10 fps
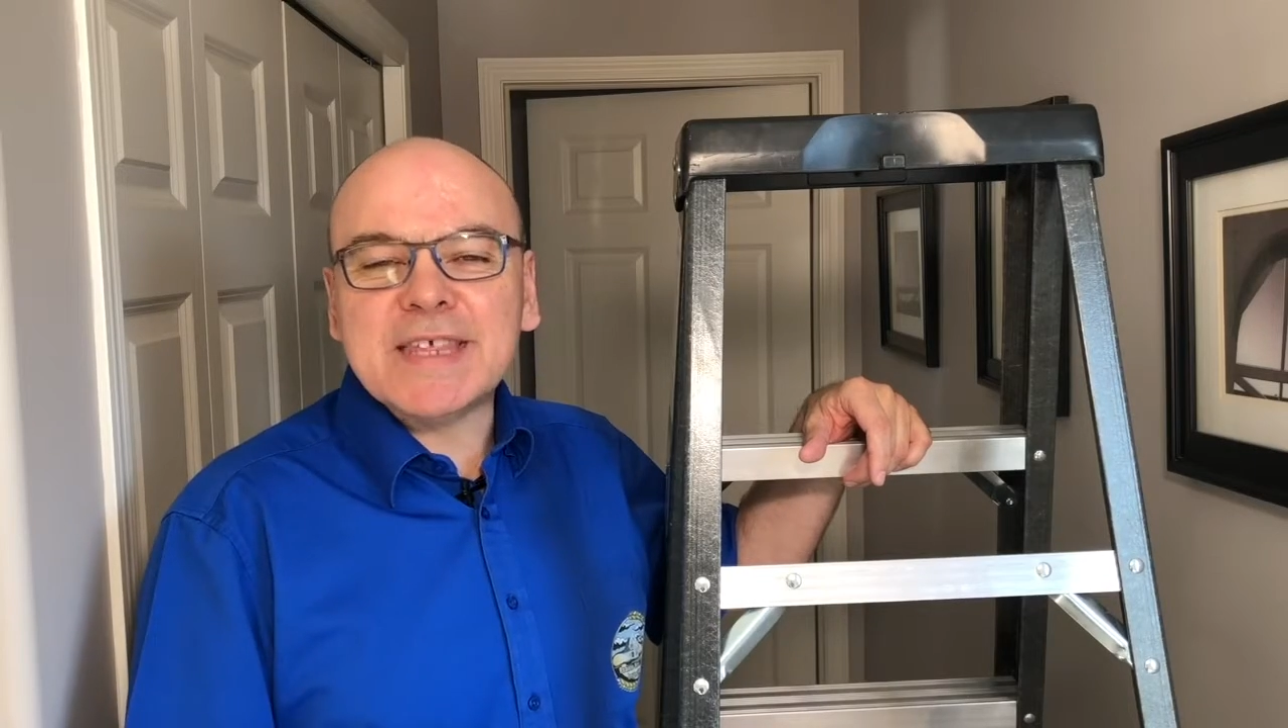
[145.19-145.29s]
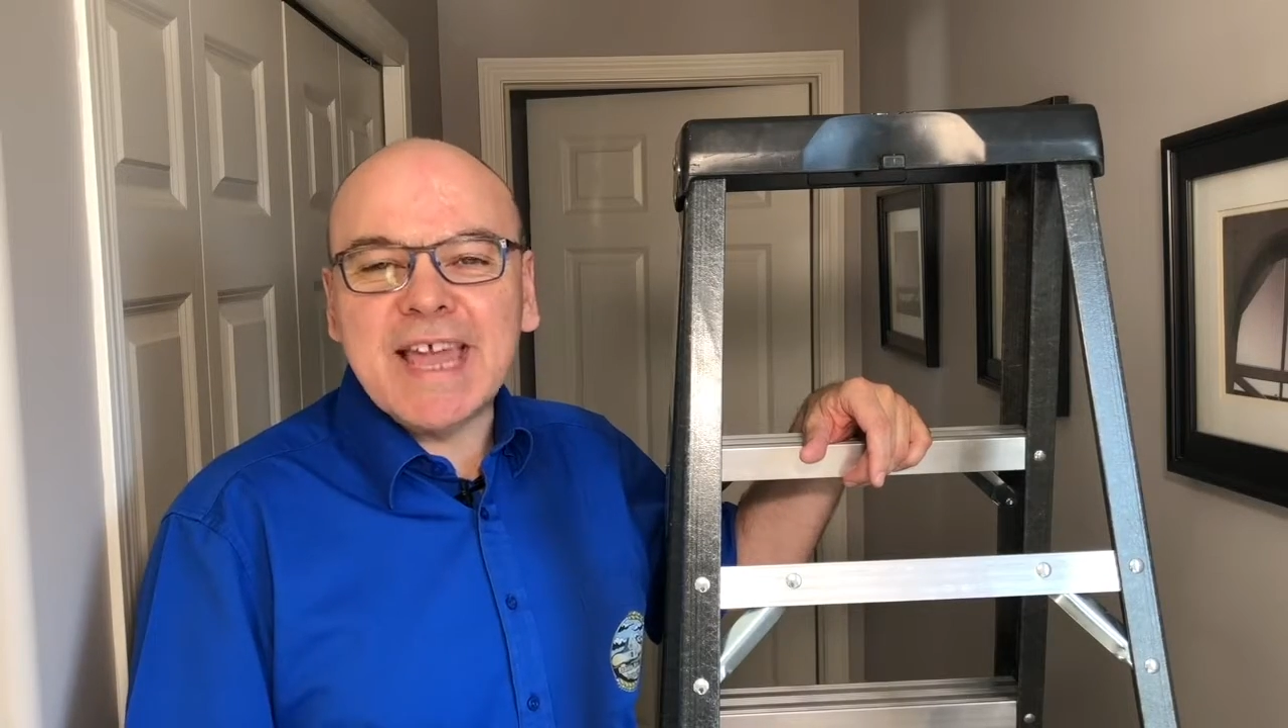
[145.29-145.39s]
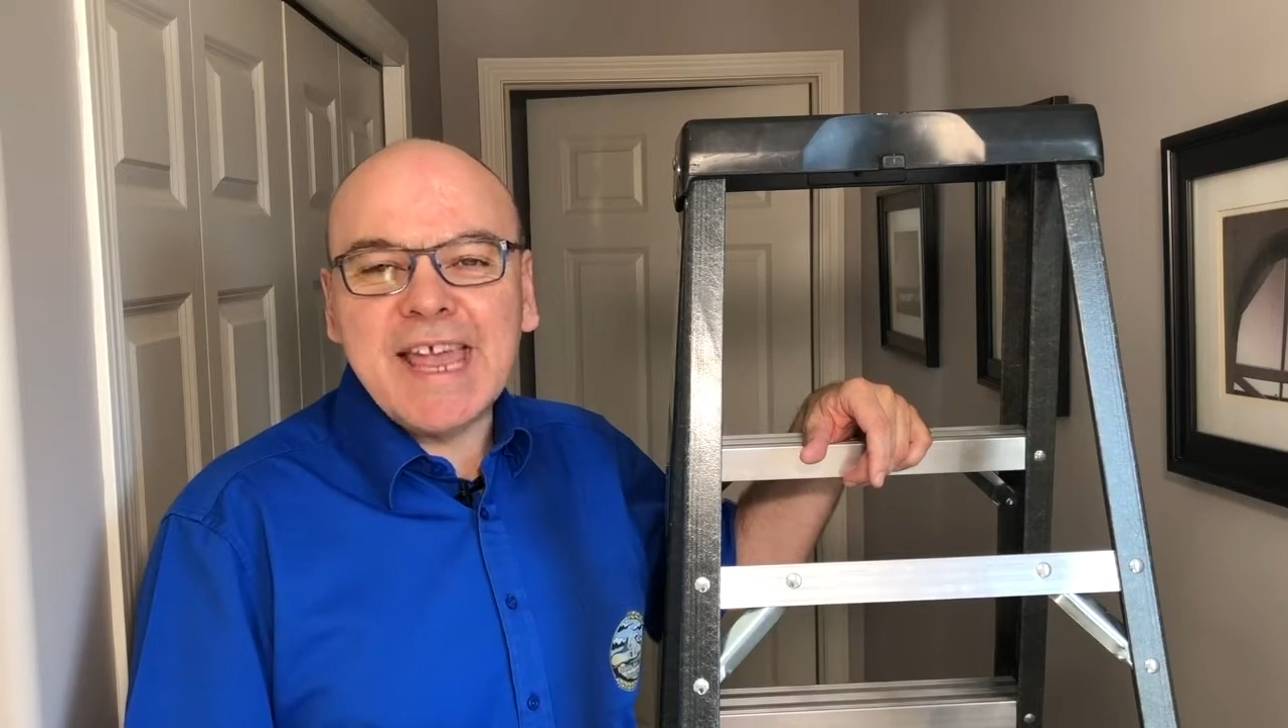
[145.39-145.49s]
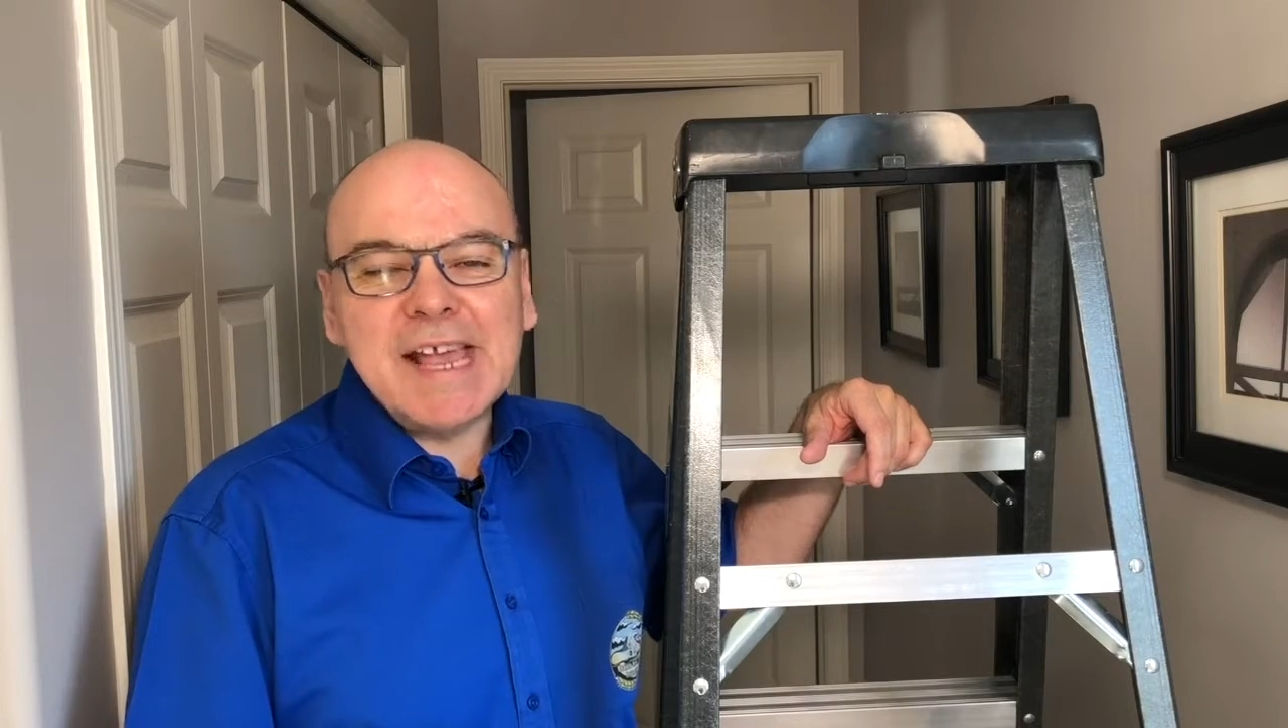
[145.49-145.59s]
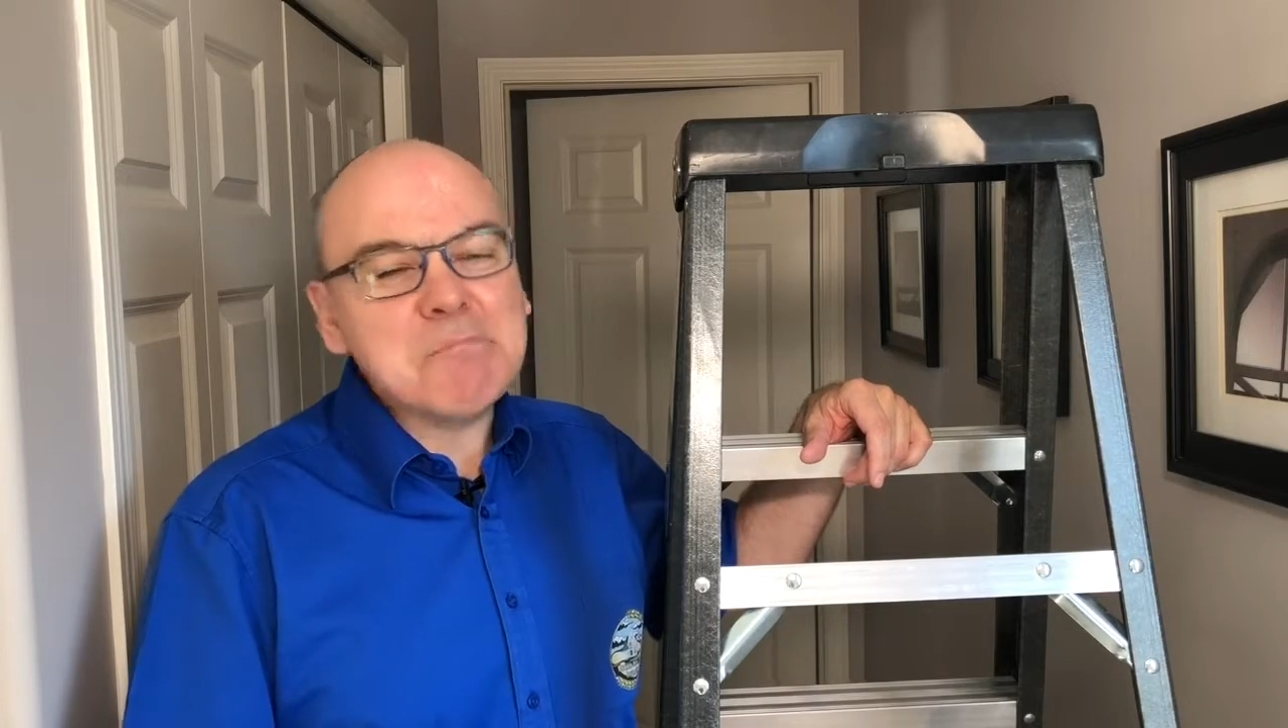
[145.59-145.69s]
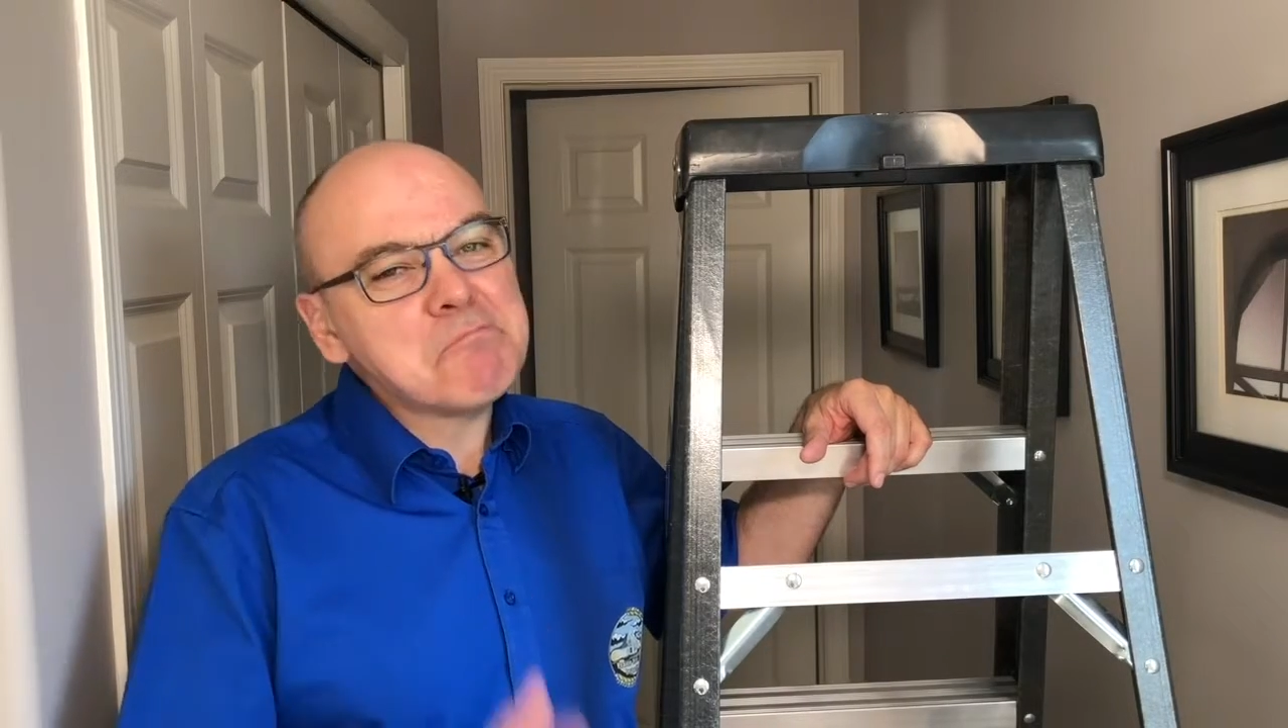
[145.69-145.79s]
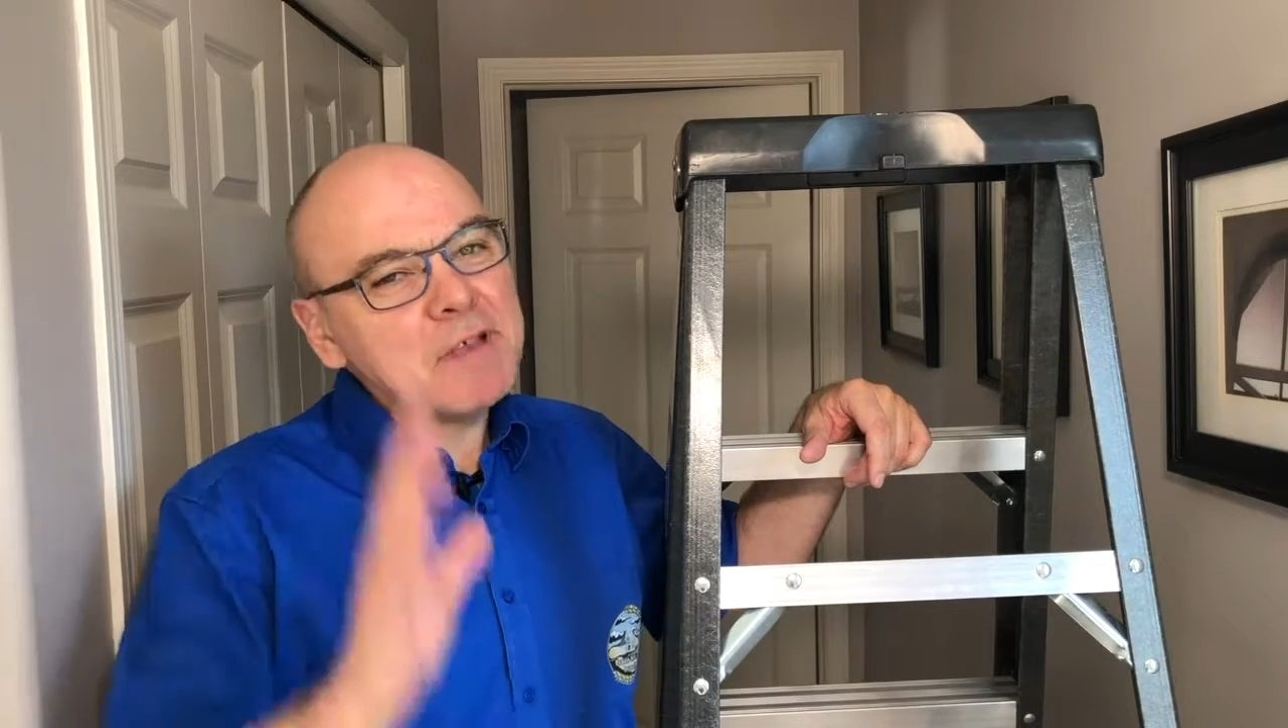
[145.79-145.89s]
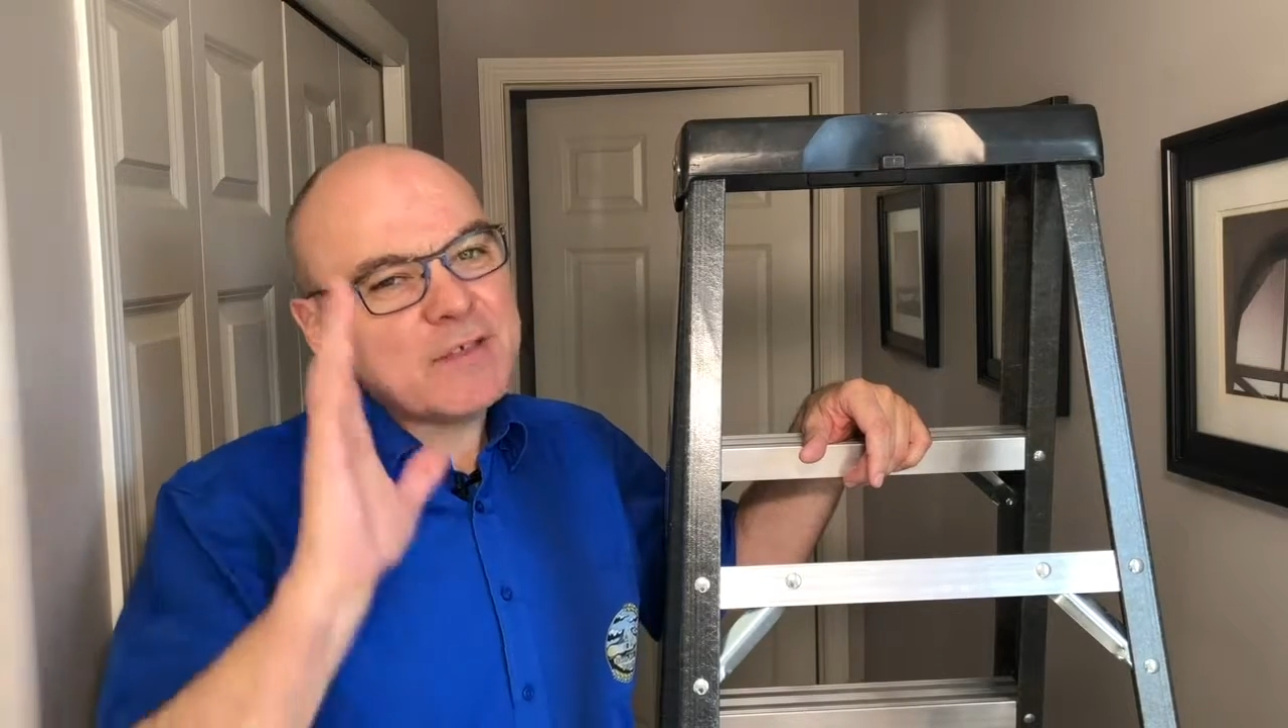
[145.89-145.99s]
saying,